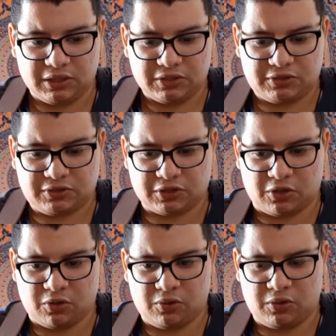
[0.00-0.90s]

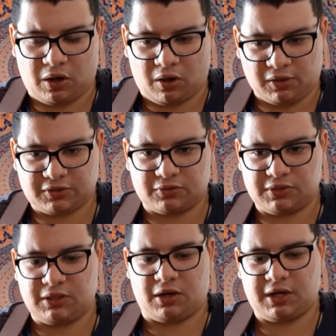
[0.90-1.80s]
So also
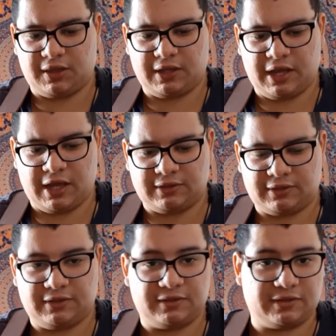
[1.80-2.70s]
regarding that,
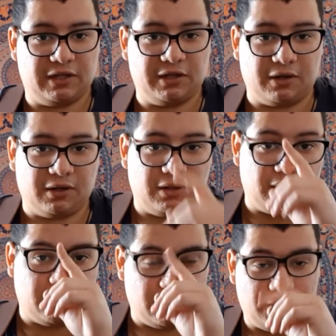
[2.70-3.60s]
this is a
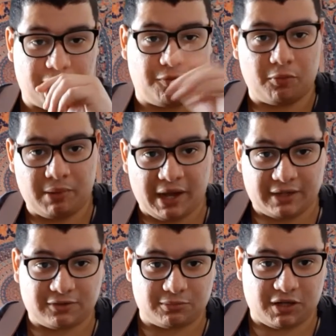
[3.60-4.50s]
little throwback
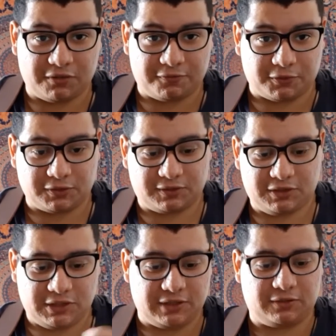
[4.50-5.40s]
to my first
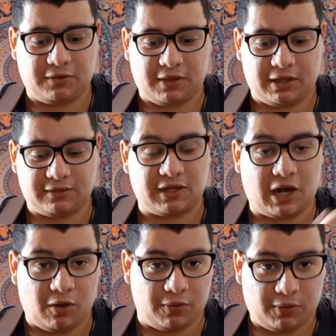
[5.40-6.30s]
DJ's 2 cents on
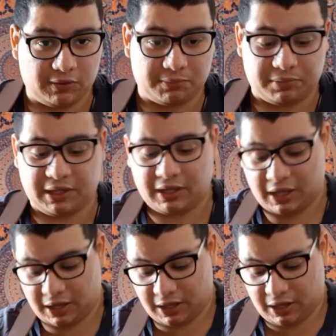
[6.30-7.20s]
how to hold the pick.
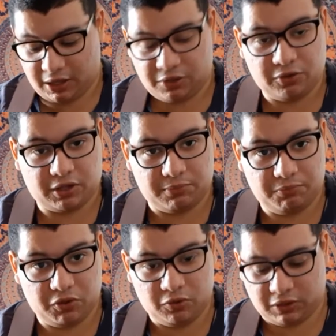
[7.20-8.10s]
You can
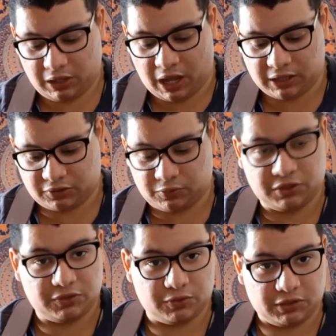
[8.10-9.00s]
mute a lot when
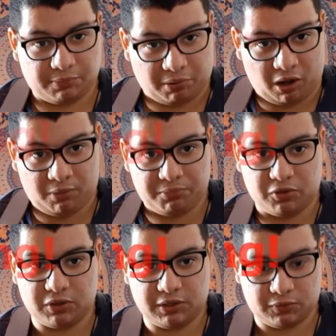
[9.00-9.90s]
you're doing the palm
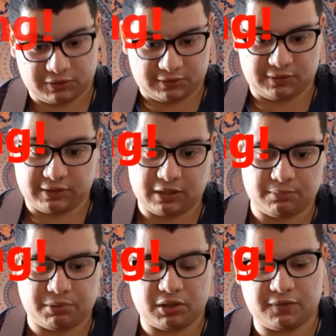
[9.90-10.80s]
muting, which is the
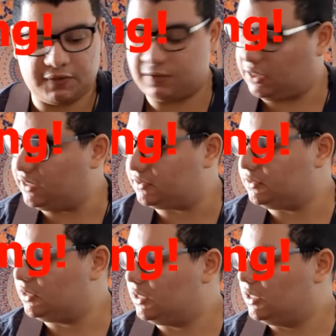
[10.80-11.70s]
second part of this lesson.
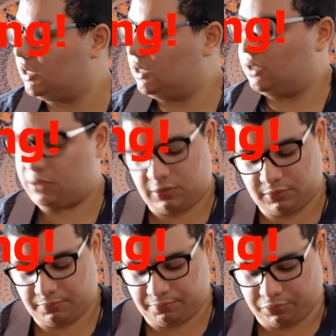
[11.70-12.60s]

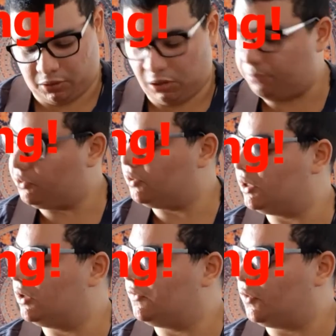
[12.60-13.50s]
Palm
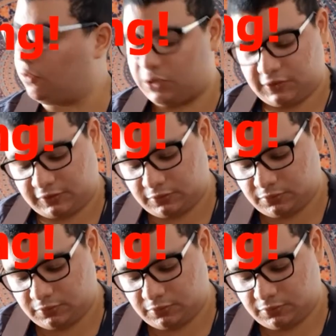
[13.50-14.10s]
muting of chords.